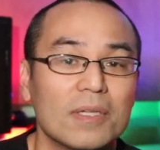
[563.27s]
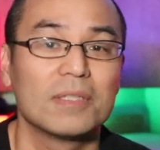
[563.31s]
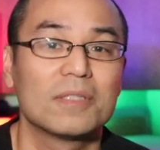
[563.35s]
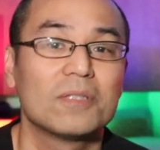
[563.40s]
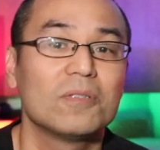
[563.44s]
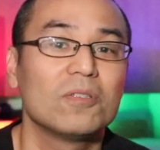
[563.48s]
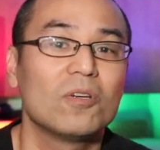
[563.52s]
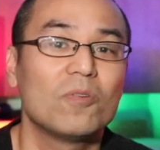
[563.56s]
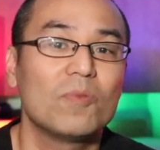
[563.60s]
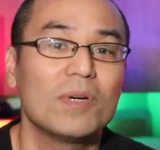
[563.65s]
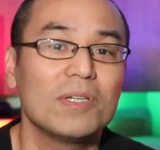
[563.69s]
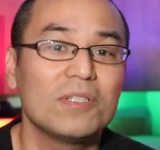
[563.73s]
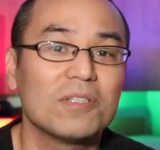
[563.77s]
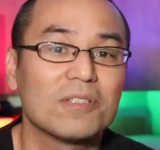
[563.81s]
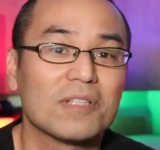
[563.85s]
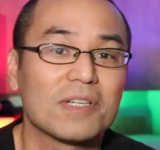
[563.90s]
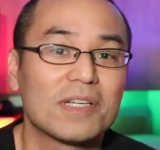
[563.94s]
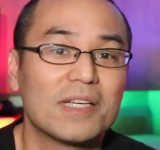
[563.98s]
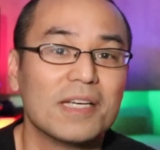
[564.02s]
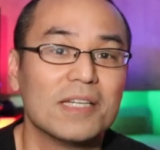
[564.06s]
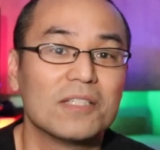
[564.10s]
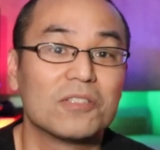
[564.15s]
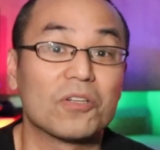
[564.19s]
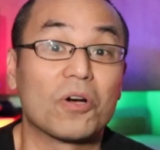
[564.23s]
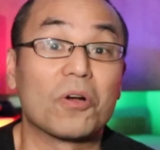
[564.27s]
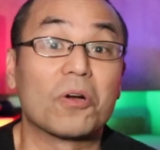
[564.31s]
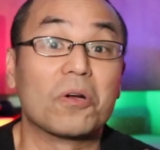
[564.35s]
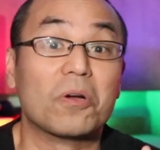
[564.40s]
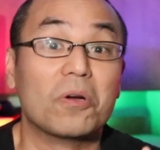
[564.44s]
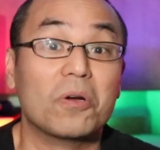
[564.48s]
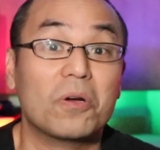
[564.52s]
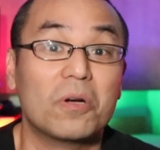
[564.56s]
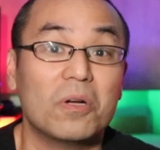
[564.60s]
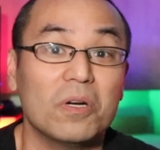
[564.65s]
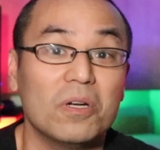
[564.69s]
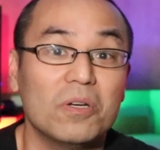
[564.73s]
No wonder the kids are
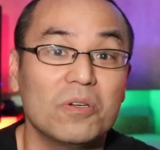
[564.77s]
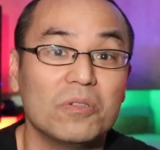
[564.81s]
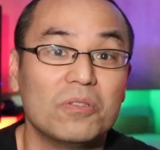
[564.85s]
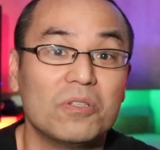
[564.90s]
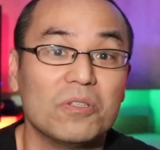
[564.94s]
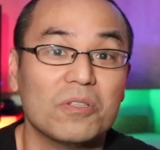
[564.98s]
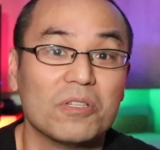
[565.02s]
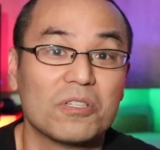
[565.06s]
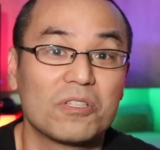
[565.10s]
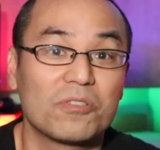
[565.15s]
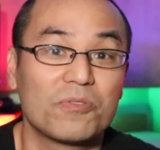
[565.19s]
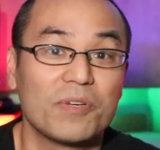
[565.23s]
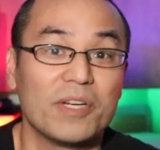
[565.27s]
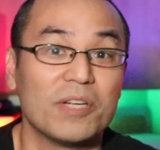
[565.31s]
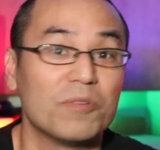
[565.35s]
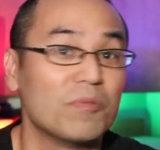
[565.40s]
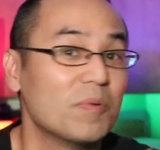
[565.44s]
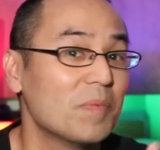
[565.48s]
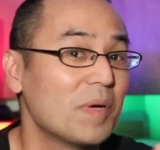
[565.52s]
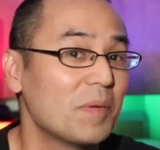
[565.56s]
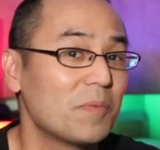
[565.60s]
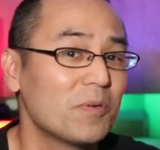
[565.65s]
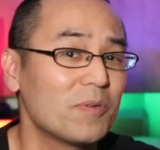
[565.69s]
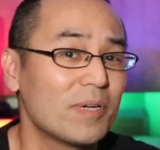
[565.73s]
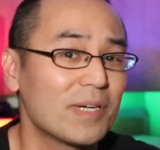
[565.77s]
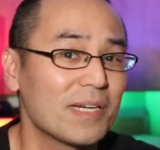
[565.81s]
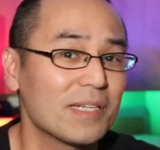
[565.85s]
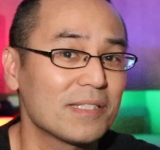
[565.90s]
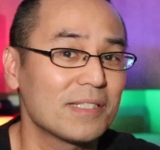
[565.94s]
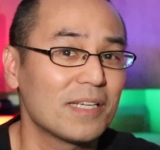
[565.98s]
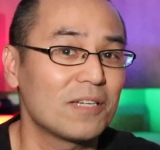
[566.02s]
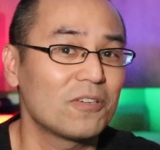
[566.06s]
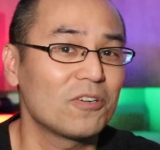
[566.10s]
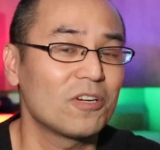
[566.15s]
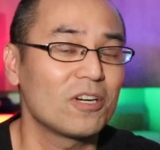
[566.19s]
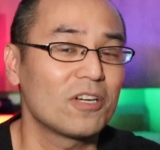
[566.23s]
glued to the screen. Remember what I
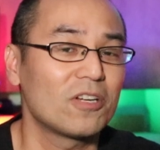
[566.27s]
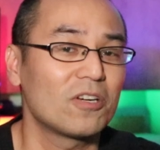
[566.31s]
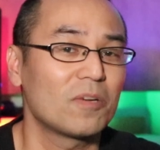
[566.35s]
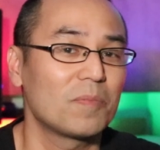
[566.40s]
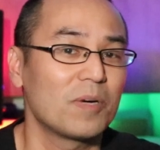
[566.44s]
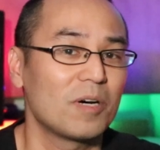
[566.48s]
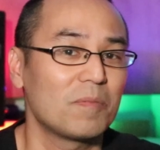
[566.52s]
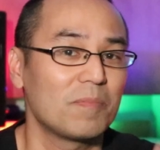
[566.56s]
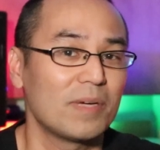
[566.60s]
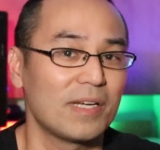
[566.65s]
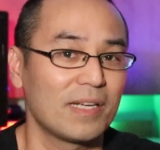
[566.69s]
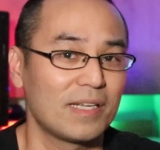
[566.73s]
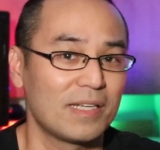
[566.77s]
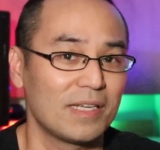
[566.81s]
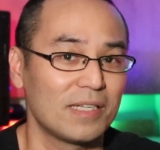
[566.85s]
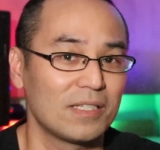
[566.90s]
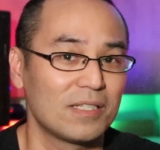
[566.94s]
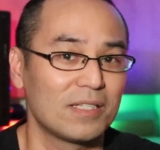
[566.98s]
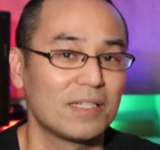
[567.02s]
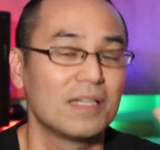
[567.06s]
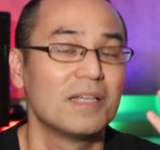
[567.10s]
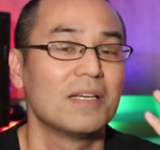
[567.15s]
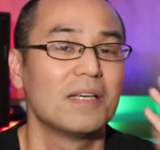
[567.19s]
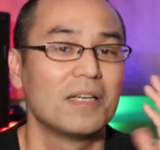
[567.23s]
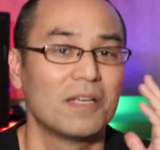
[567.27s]
said earlier about my kids?